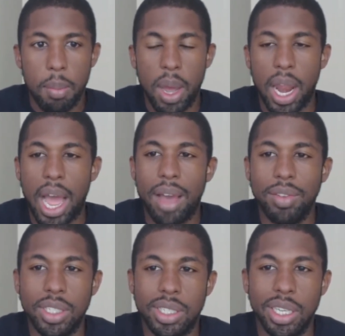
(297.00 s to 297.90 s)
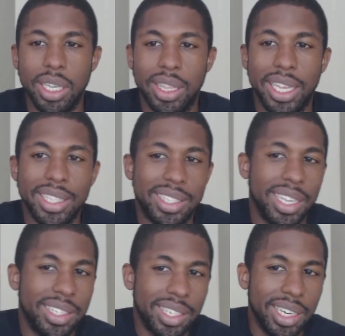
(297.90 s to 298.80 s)
But obviously the
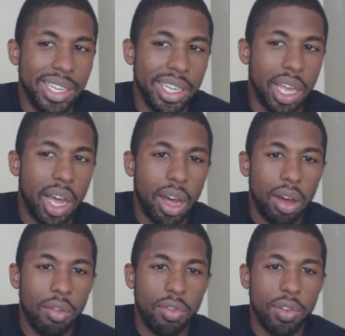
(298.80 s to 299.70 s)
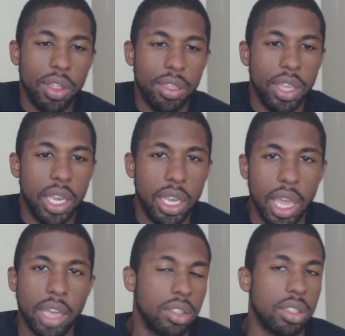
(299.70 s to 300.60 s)
intensity of
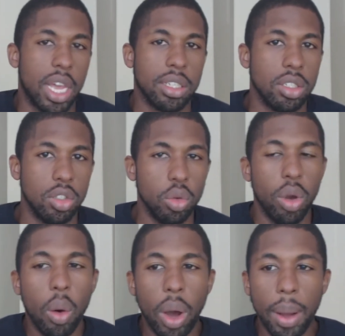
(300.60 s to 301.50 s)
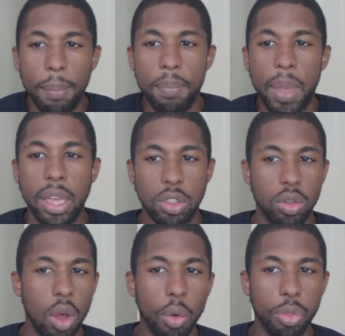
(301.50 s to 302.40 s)
the exercises do go up as
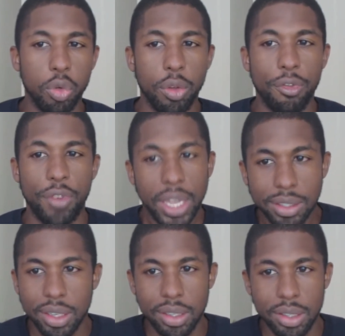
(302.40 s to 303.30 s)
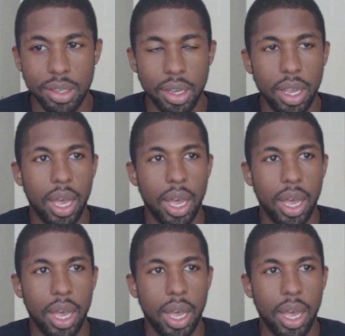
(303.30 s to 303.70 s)
you go through the phases.